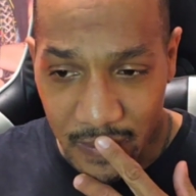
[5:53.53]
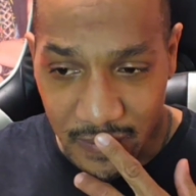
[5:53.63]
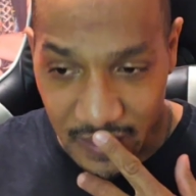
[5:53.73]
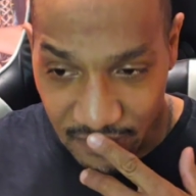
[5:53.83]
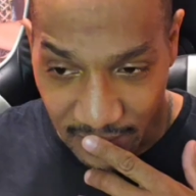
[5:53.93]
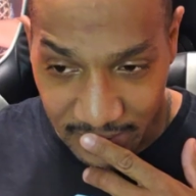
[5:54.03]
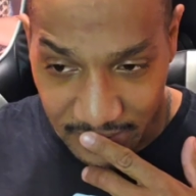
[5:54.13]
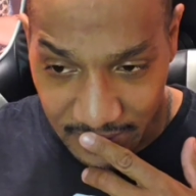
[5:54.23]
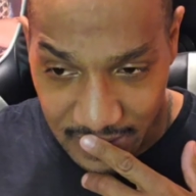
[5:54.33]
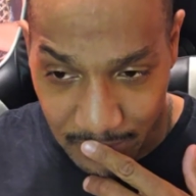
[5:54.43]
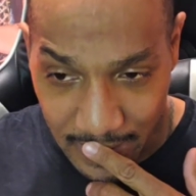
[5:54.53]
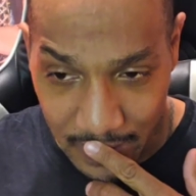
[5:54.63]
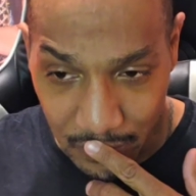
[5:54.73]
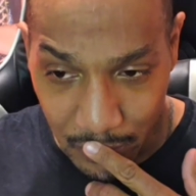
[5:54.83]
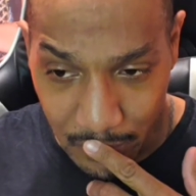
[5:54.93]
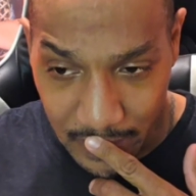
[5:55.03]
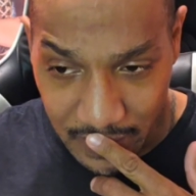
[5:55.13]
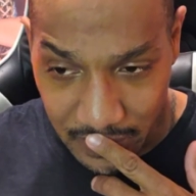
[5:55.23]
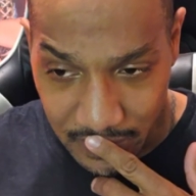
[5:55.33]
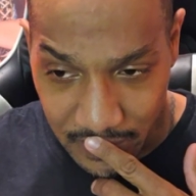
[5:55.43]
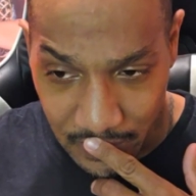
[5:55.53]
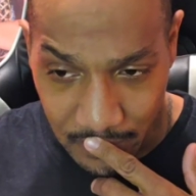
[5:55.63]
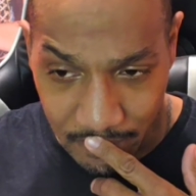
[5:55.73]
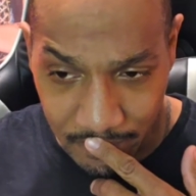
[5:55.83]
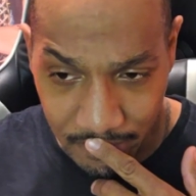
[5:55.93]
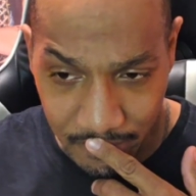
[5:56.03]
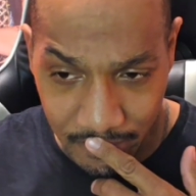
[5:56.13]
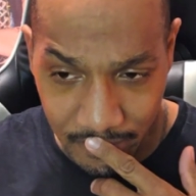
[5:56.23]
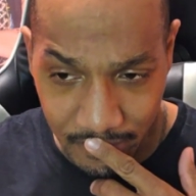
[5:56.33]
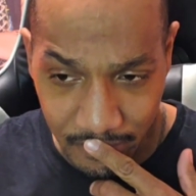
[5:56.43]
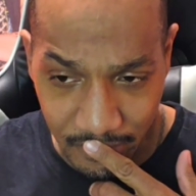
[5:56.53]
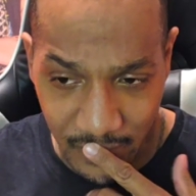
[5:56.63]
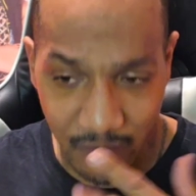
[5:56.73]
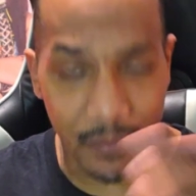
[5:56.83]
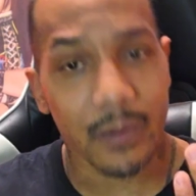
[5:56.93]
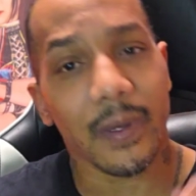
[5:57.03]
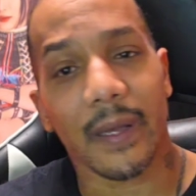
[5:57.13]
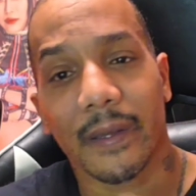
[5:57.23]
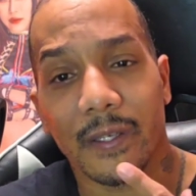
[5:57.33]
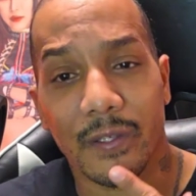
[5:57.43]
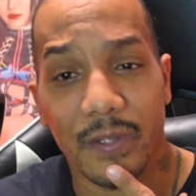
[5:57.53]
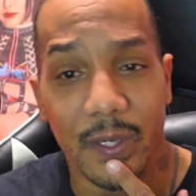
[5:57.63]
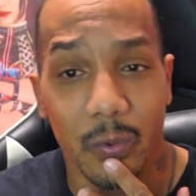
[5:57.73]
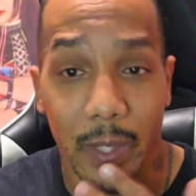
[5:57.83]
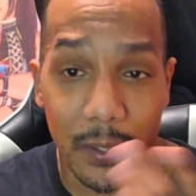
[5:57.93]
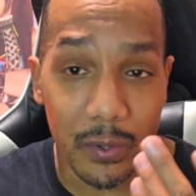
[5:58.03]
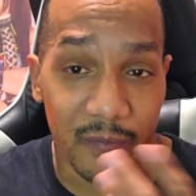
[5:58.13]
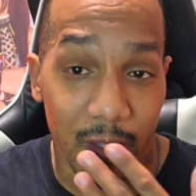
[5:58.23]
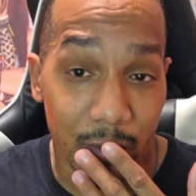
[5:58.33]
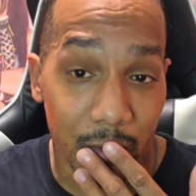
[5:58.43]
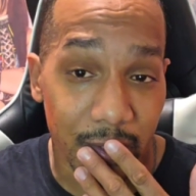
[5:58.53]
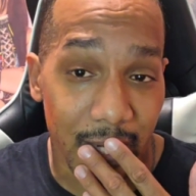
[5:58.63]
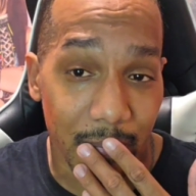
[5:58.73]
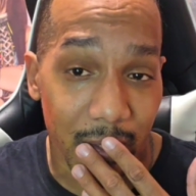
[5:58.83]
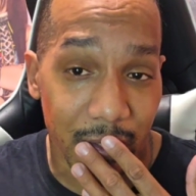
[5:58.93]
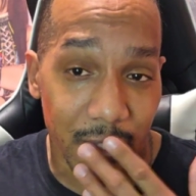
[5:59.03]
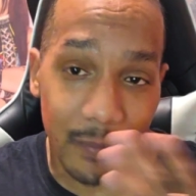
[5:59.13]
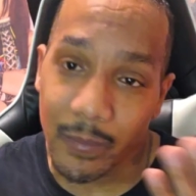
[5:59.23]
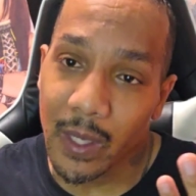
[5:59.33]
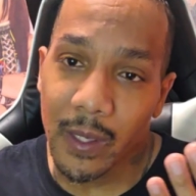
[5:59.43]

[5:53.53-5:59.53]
See if I can think of some honorable mentions here. I guess the Red Universal Championship